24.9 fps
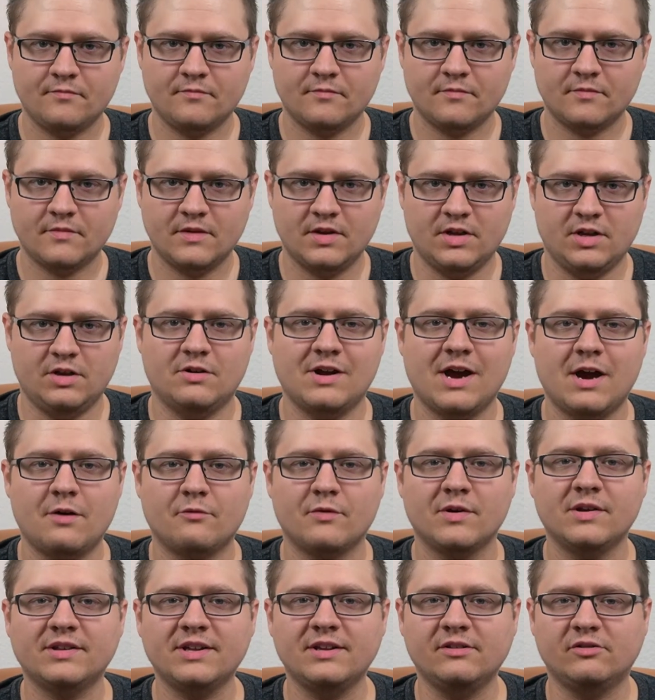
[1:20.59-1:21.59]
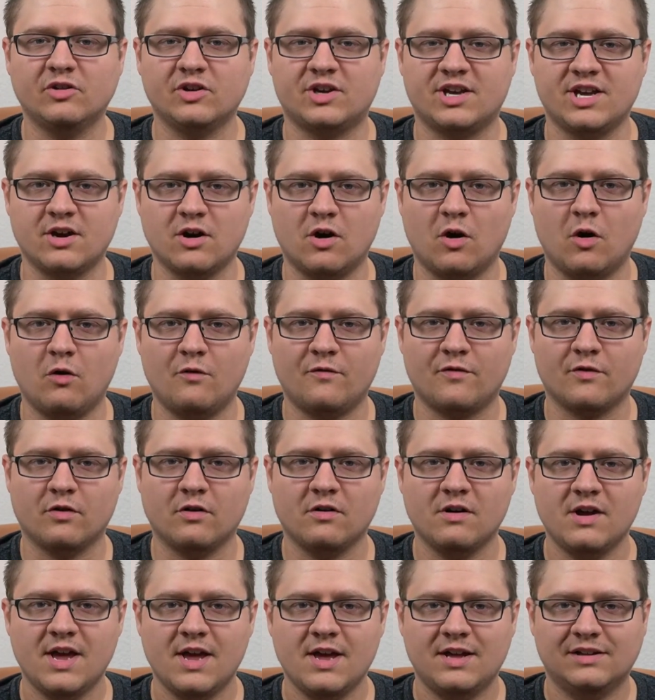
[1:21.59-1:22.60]
You're not really looking over
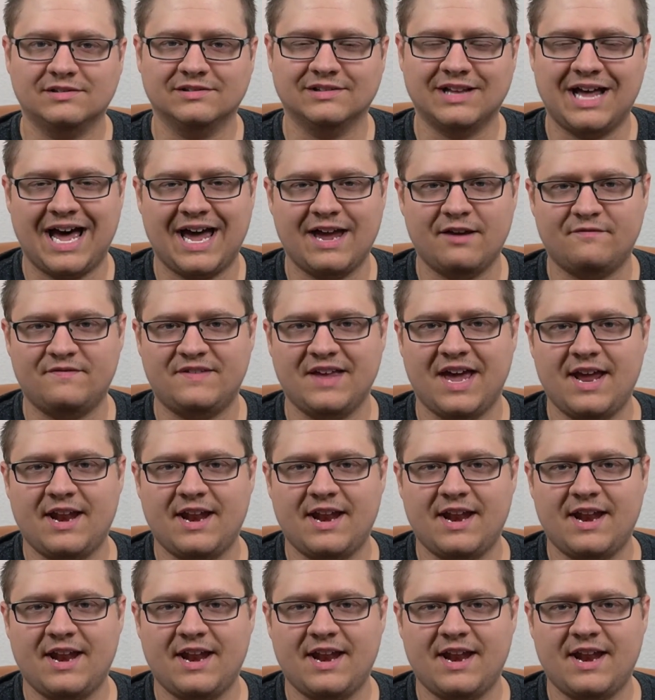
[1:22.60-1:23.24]
live data.